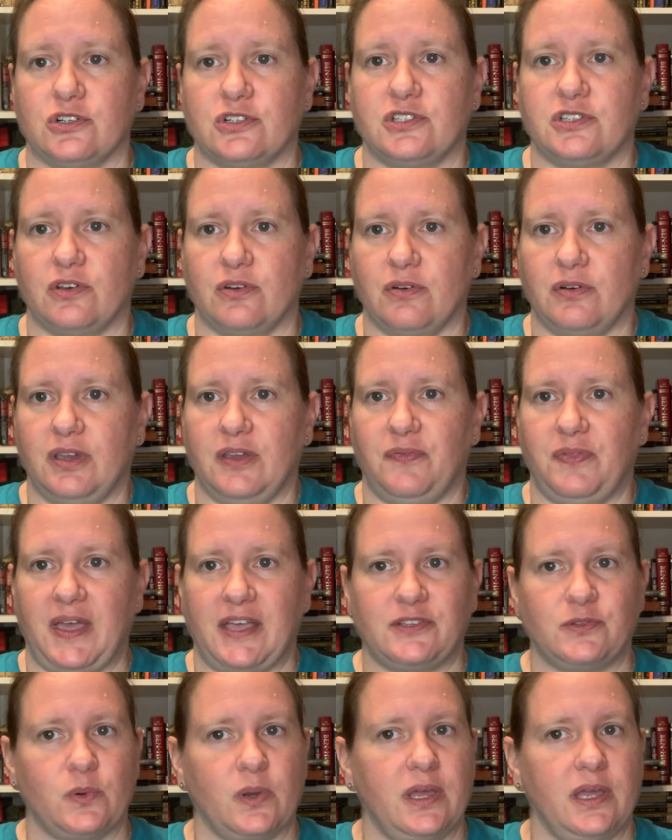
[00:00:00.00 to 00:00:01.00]
So if
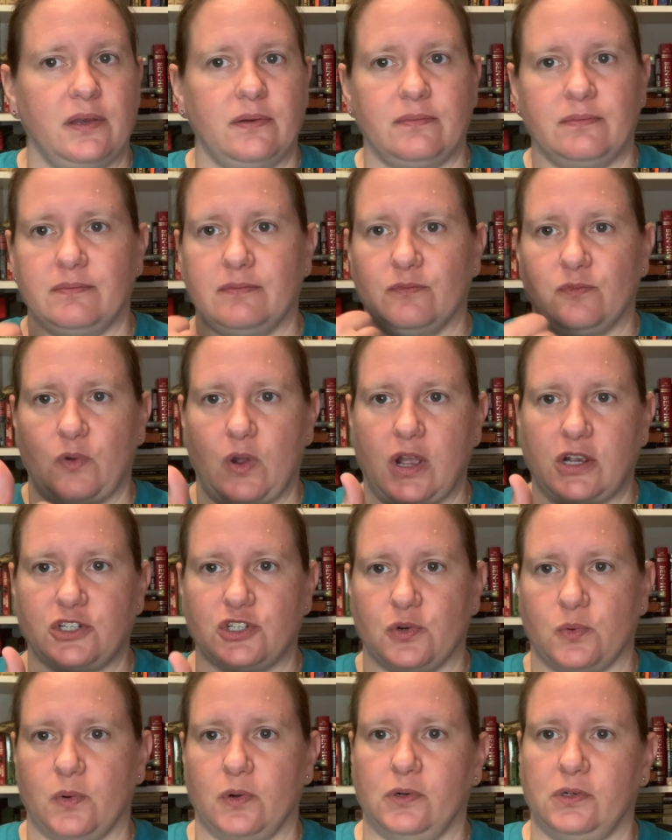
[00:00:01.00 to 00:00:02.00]
that's what rocks
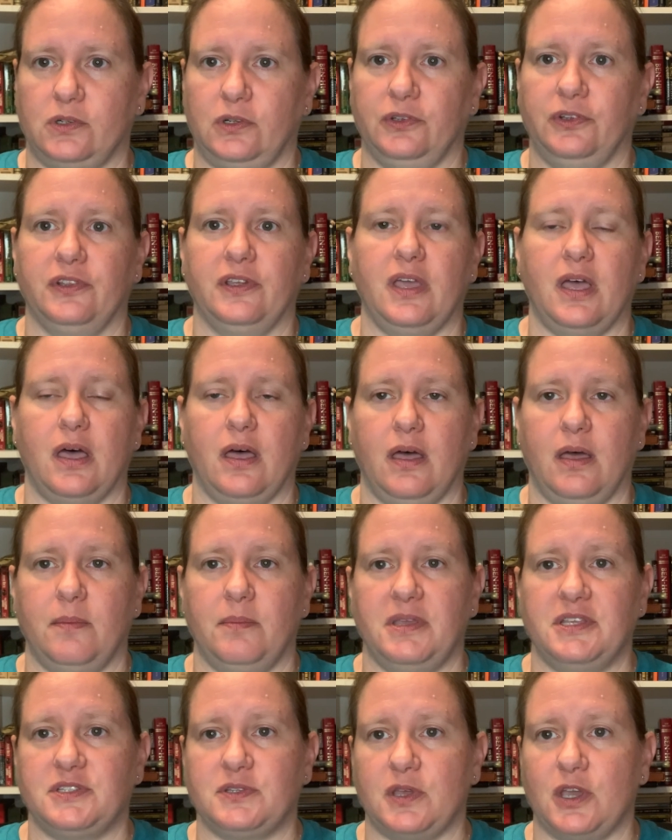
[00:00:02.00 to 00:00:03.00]
your world,
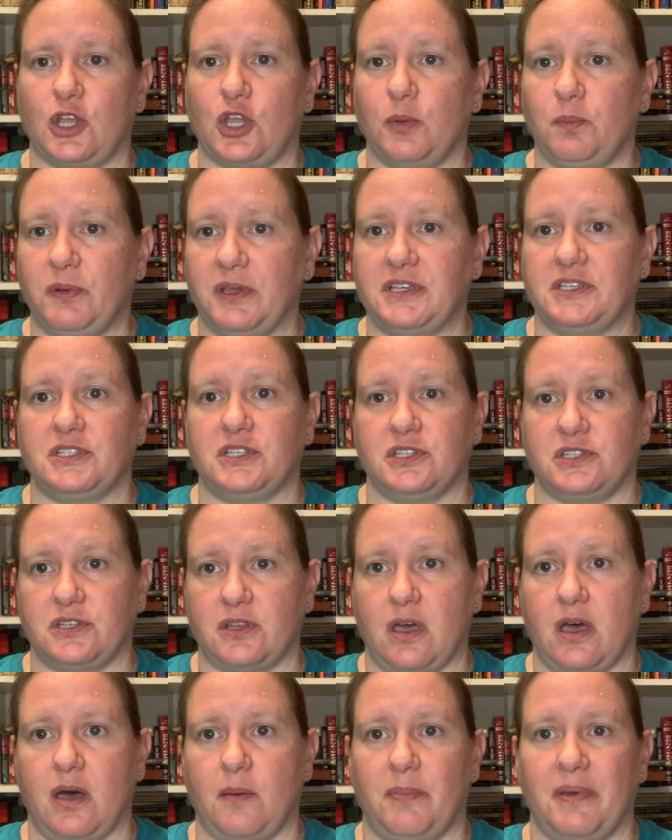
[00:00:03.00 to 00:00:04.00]
it's a good place to
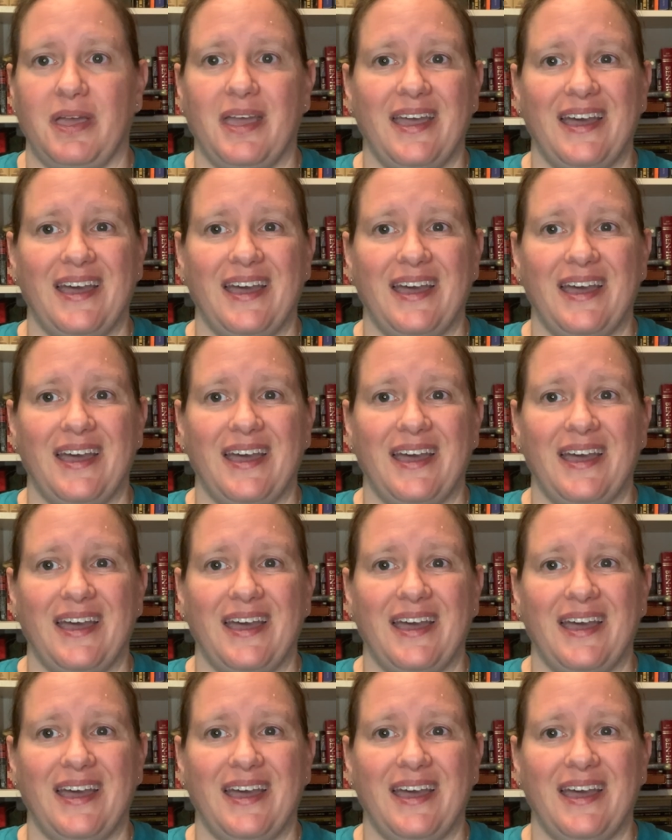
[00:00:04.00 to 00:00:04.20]
stop.